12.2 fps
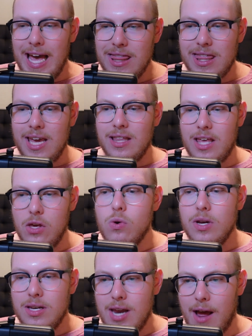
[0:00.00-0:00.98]
think that you
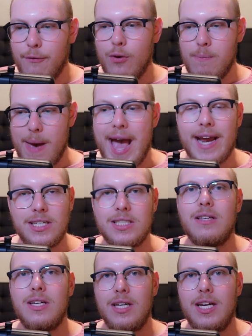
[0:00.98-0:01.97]
can definitely package
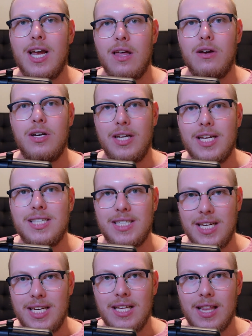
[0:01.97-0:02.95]
something together to get
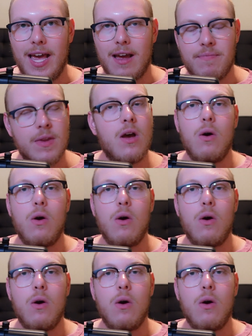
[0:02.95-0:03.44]
CeeDee Lamb.